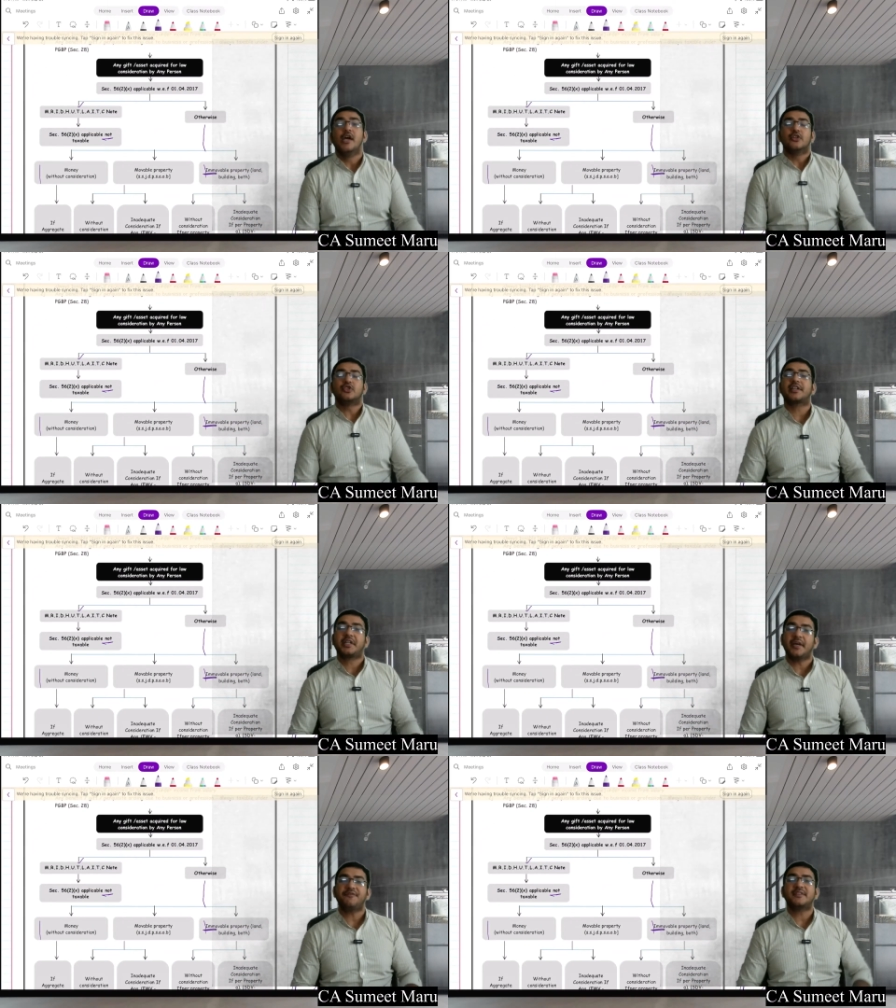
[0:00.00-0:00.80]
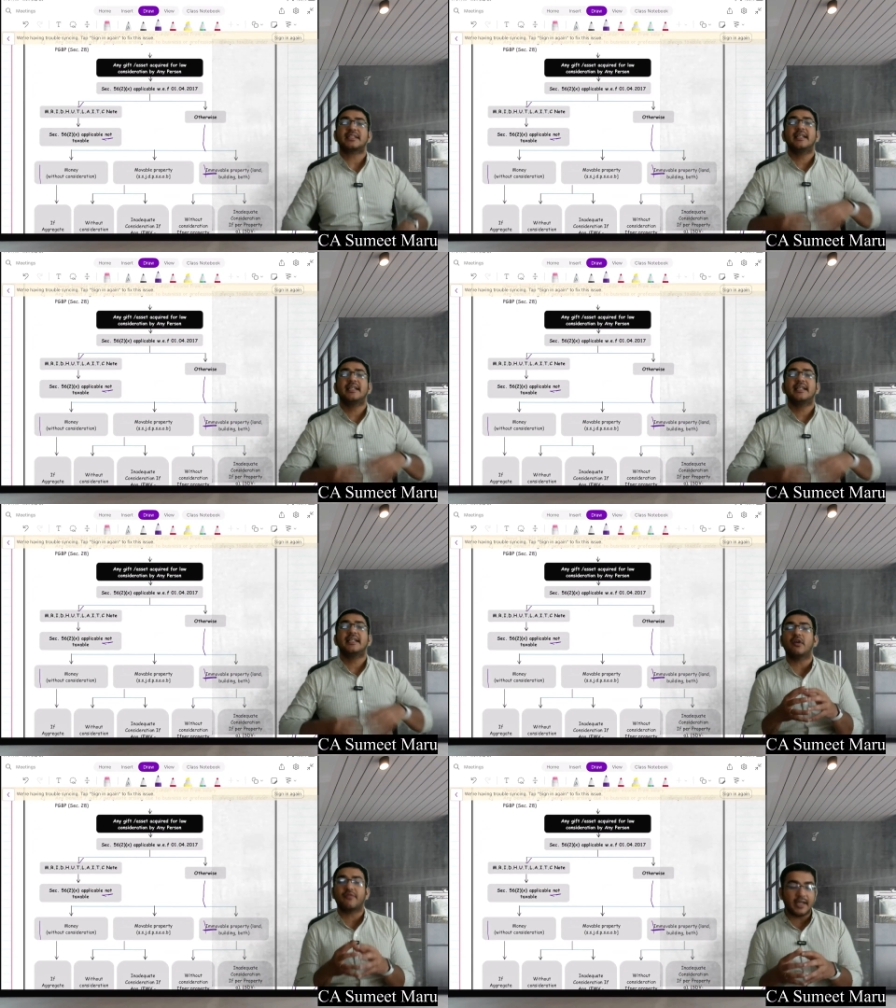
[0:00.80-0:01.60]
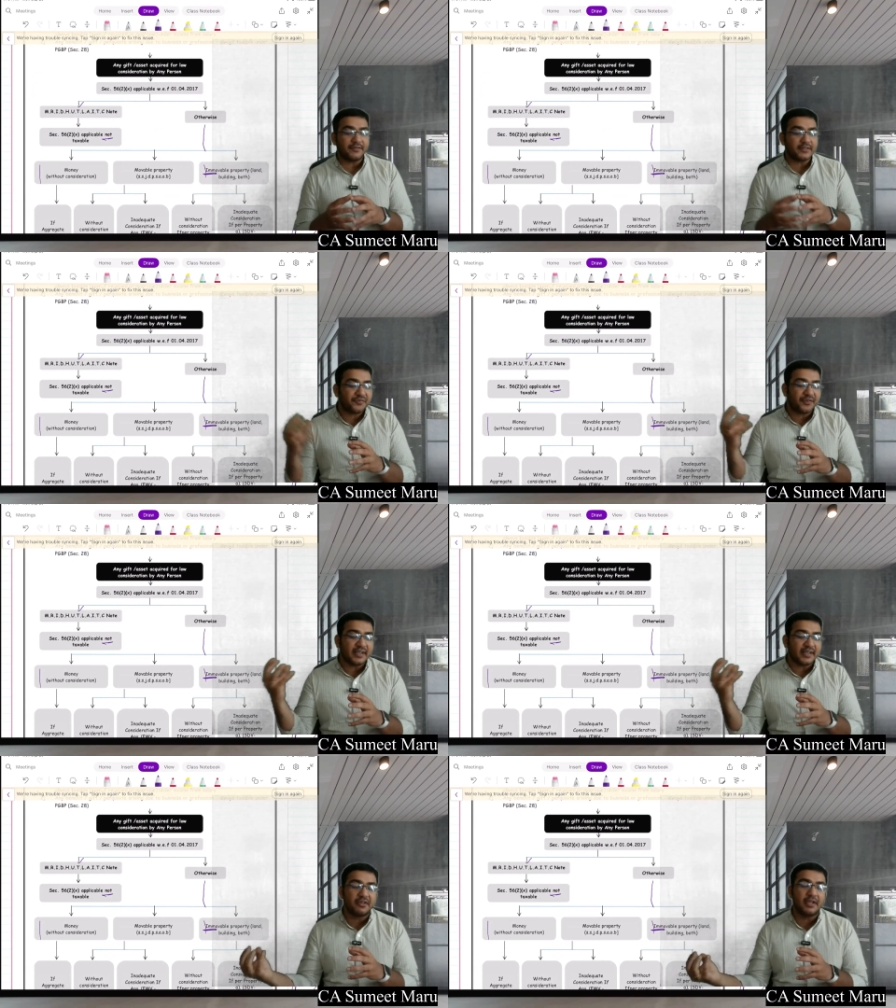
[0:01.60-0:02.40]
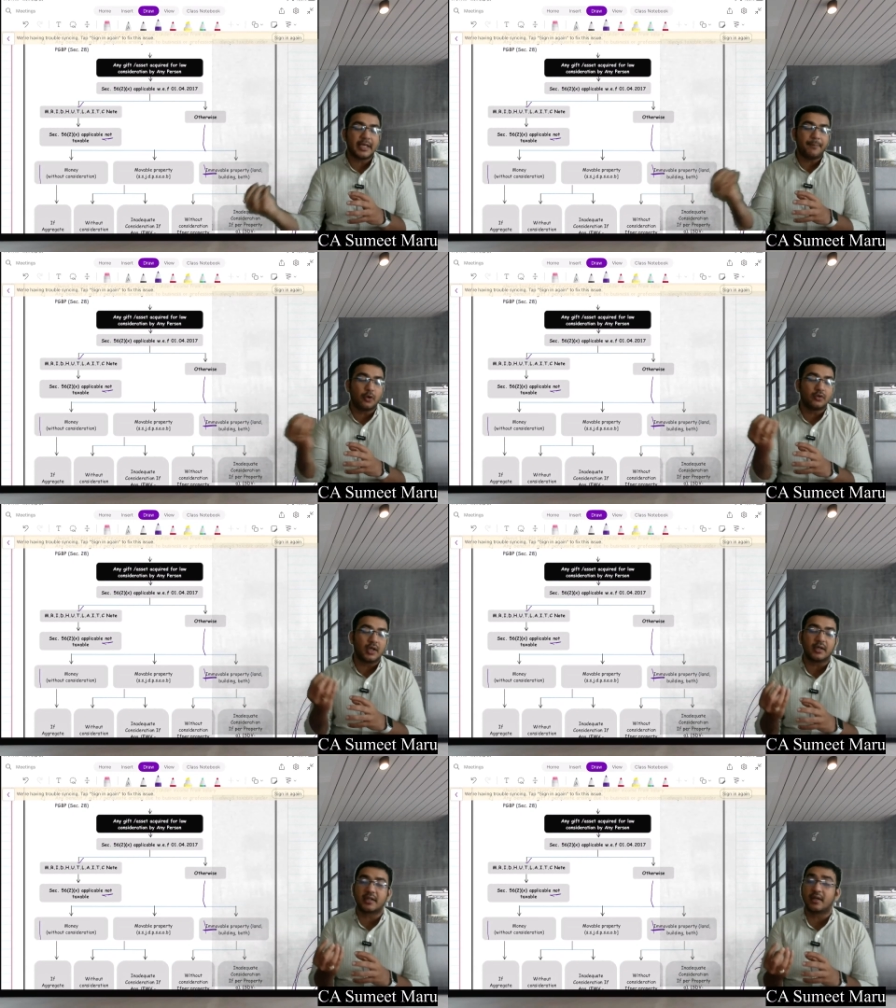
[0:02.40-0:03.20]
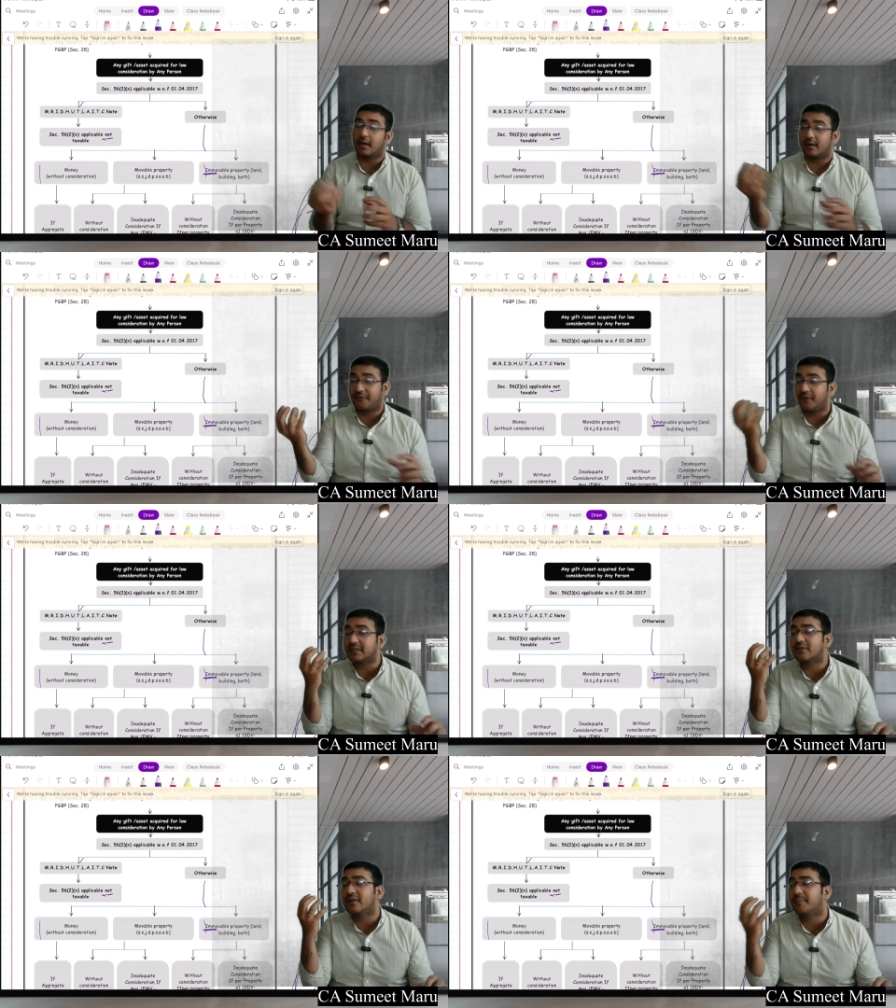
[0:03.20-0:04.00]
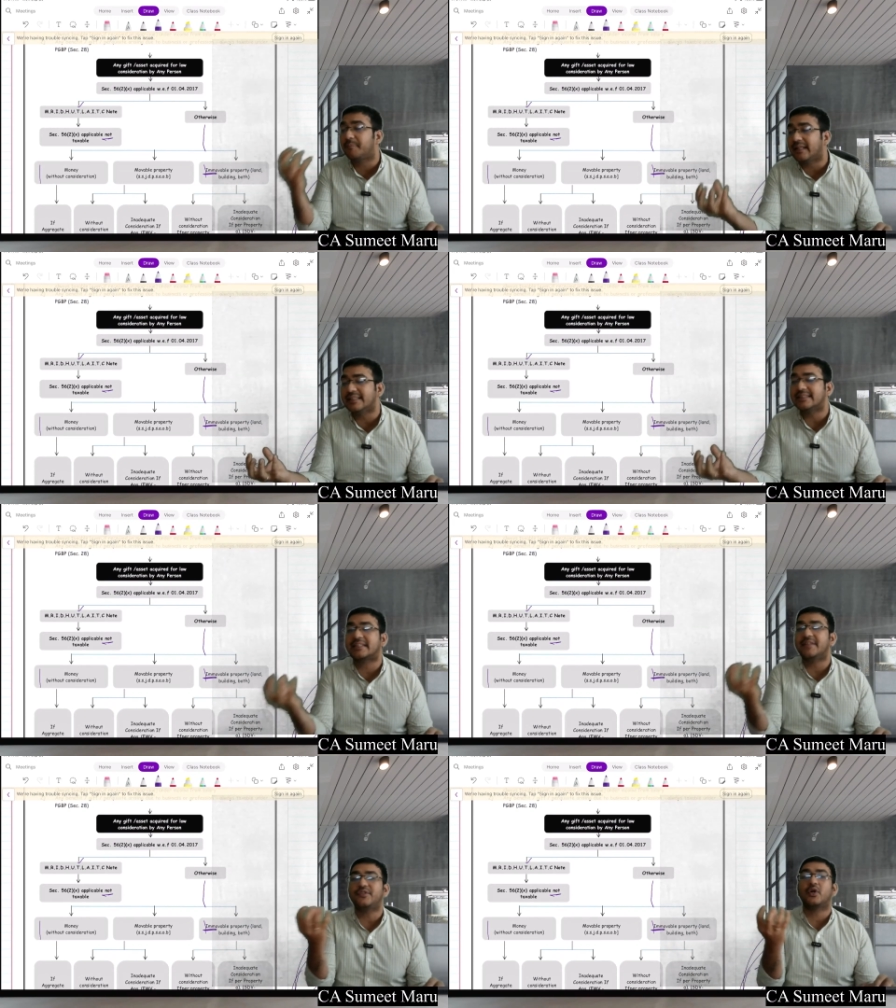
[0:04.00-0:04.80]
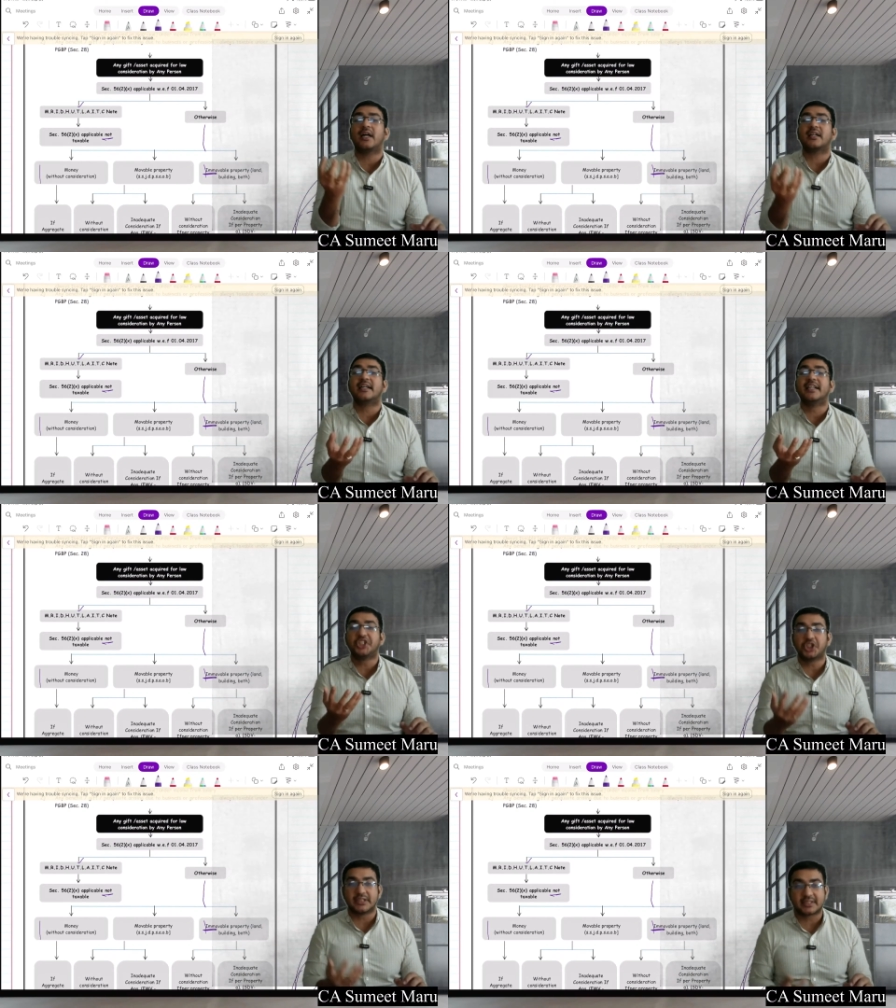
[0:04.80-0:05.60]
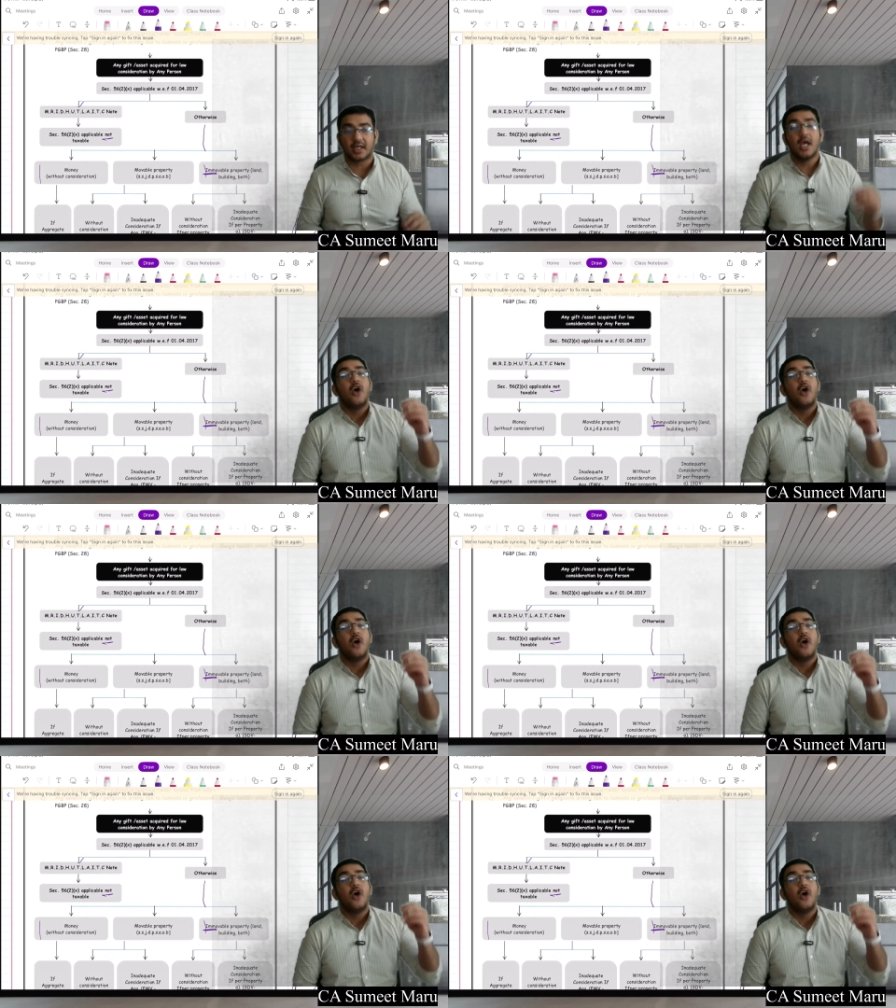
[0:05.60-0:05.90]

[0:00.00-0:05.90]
So gifts, in the case of gifts, first you will give to the first you will bring this gift to our conditions.